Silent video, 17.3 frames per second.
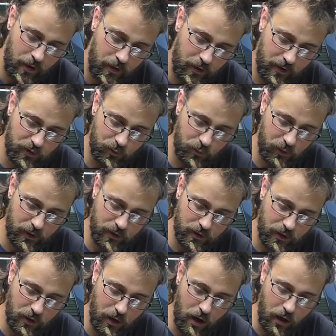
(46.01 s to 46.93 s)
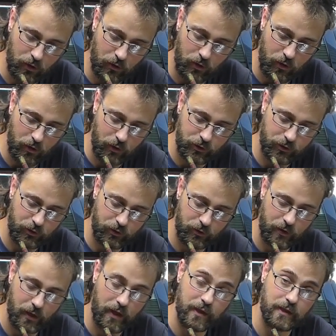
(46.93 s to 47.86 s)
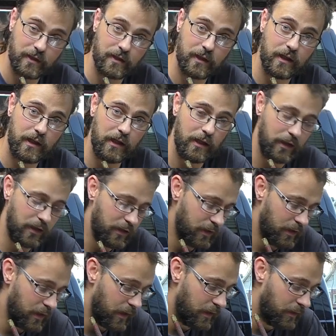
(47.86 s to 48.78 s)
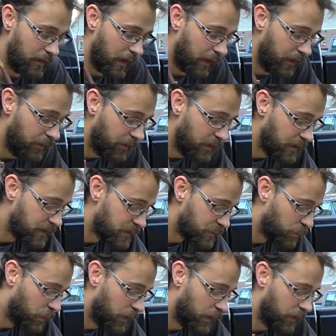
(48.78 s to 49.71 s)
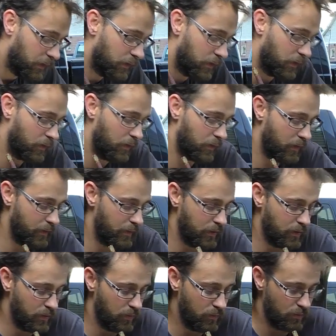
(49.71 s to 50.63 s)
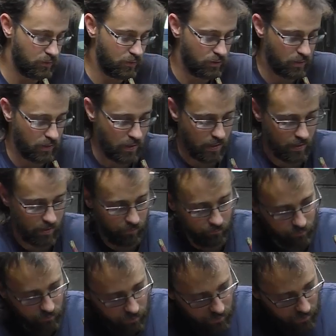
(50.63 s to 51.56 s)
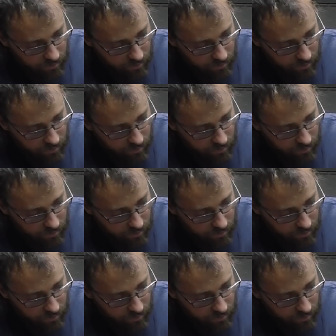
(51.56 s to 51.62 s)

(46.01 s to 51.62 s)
This one is a lot larger, that is keyed, and then this one on the Unidrive